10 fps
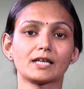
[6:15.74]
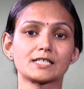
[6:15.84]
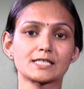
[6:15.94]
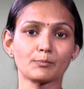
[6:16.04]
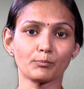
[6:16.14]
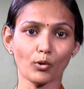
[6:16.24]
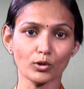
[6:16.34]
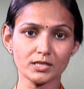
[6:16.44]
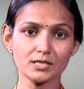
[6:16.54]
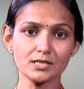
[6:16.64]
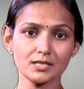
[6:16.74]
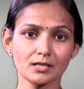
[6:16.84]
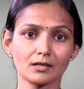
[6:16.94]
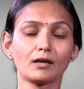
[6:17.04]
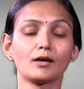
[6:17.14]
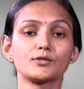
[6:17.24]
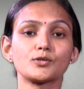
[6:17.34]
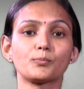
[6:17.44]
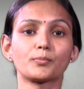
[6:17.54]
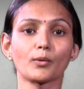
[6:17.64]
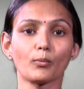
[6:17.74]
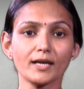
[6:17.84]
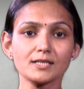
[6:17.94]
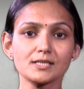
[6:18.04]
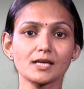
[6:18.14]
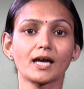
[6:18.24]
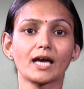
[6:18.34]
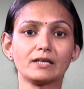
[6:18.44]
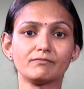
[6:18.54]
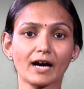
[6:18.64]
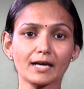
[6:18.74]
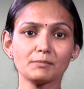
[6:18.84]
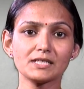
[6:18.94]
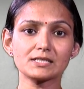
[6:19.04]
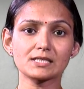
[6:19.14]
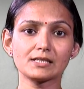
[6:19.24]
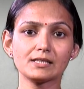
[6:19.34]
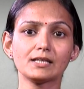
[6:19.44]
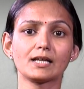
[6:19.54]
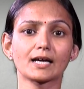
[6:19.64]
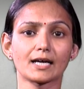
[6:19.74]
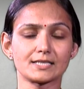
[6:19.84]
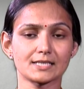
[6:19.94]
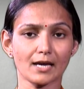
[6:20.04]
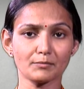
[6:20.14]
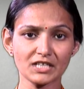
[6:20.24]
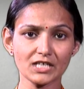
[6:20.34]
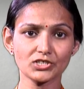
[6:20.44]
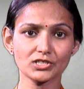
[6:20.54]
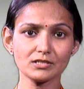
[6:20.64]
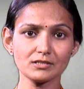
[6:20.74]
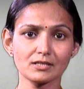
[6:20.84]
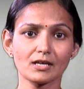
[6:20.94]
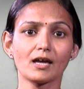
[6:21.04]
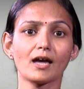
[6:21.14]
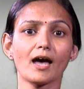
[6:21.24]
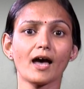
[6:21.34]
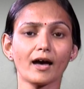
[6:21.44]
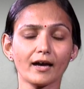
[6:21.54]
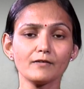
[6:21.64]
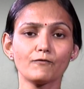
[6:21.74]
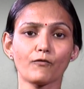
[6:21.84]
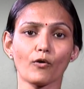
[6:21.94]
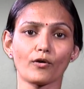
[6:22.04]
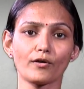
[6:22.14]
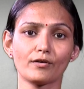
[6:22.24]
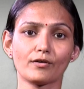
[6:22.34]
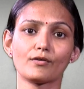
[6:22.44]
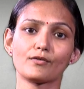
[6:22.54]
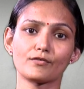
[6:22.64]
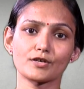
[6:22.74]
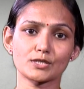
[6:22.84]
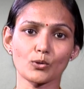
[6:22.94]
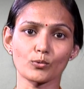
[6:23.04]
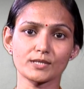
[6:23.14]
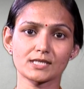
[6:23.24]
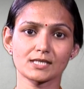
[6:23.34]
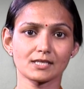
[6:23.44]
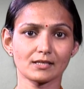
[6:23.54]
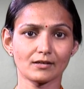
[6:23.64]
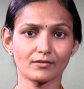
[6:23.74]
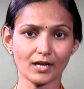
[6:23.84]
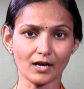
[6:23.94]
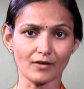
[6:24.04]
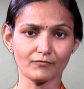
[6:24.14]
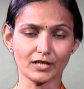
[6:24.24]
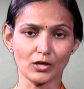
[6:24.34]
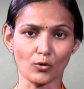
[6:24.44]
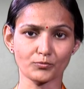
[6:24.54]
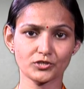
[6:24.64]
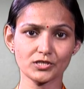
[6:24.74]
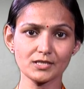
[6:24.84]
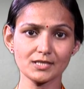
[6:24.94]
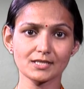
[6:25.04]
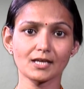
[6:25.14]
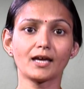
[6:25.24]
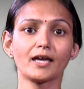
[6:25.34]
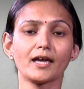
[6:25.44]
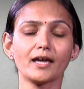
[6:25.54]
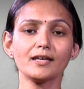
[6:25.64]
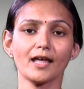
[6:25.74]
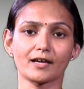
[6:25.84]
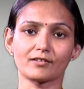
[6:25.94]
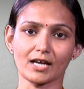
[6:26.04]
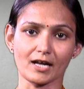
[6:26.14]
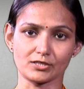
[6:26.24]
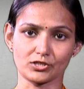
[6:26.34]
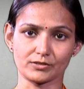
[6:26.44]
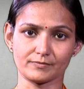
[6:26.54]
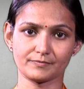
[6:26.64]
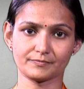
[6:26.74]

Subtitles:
It is important to prevent environmental contamination and for resource recovery options in agriculture.